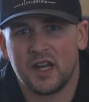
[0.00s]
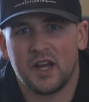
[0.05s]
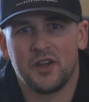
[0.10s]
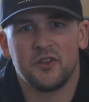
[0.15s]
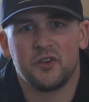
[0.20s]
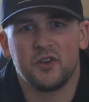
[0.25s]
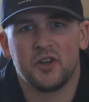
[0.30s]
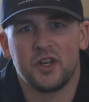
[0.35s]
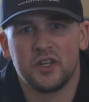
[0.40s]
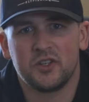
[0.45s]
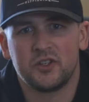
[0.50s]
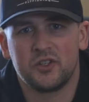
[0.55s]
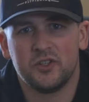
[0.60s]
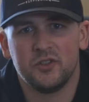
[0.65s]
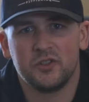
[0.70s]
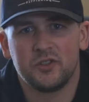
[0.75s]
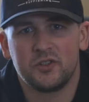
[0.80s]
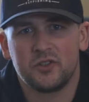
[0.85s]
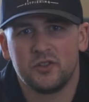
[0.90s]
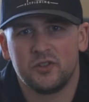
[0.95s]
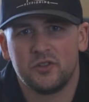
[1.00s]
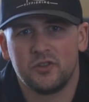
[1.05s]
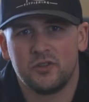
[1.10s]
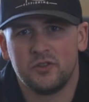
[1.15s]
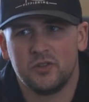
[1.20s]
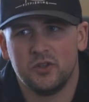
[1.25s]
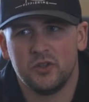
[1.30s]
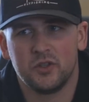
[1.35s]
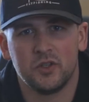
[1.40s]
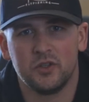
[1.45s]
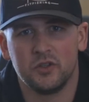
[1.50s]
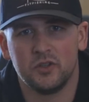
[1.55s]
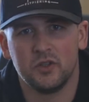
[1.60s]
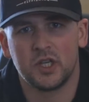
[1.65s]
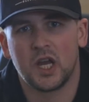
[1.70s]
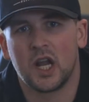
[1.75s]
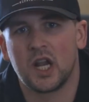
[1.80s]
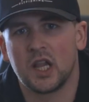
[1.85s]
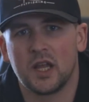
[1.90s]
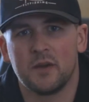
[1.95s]
other issues, you
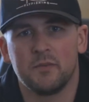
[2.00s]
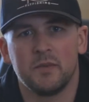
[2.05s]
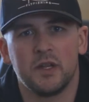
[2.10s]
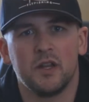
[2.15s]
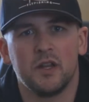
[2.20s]
gotta let me